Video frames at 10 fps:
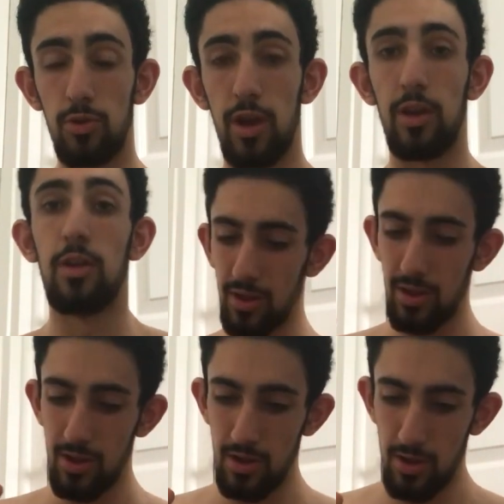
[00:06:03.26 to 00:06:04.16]
will gain.
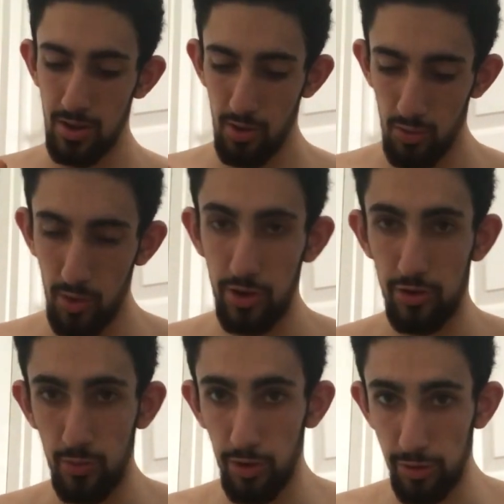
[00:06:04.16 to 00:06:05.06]

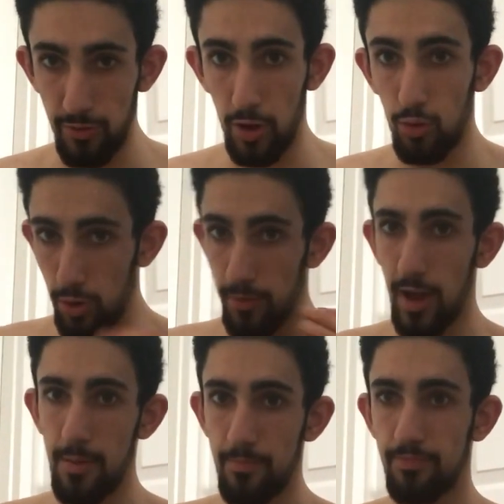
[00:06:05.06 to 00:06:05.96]
Once you've done all of
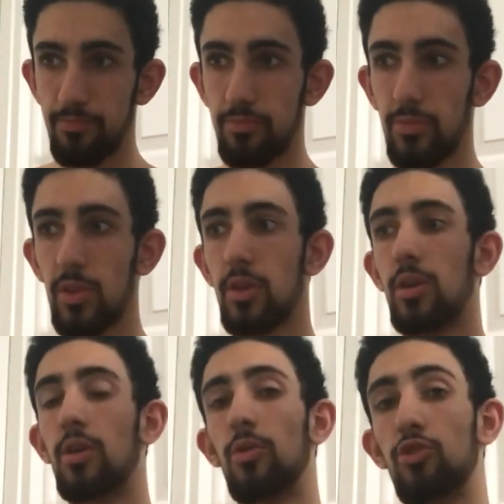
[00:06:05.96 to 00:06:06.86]
that,
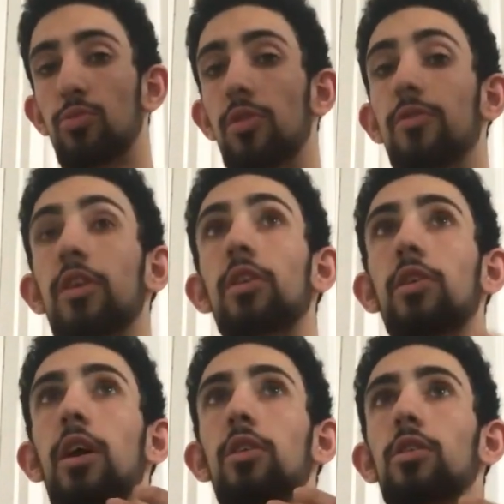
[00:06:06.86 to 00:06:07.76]
once you breathe in
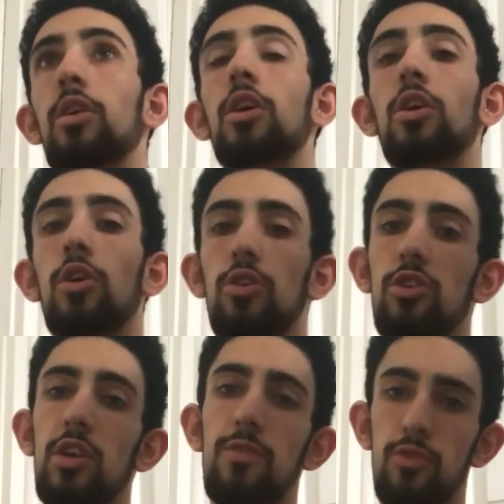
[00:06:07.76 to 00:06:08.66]
again,
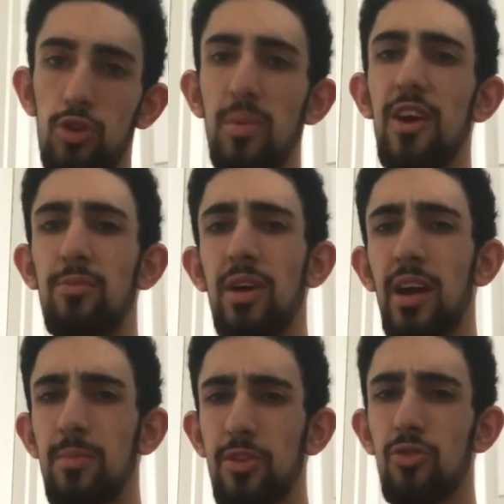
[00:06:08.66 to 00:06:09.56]
if your mouth
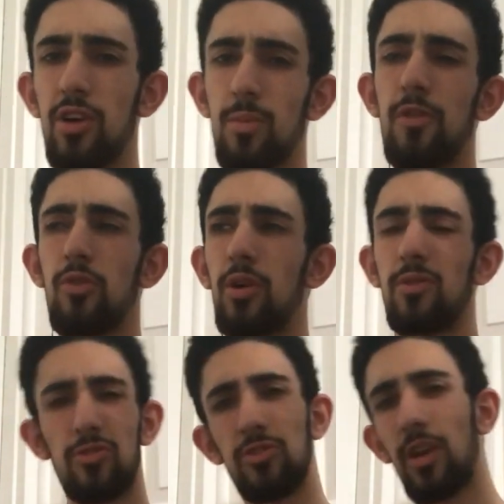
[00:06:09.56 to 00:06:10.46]
might get a bit dry, you might throw it
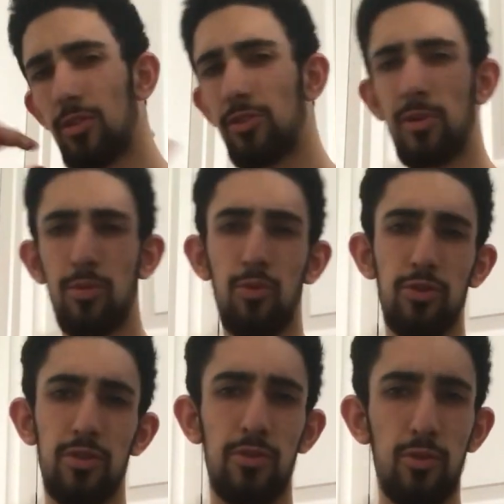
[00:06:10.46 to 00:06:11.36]
in, just have a sip of
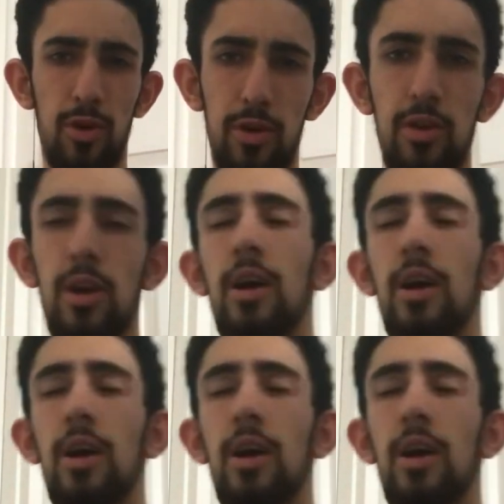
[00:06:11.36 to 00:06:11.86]
water if you want.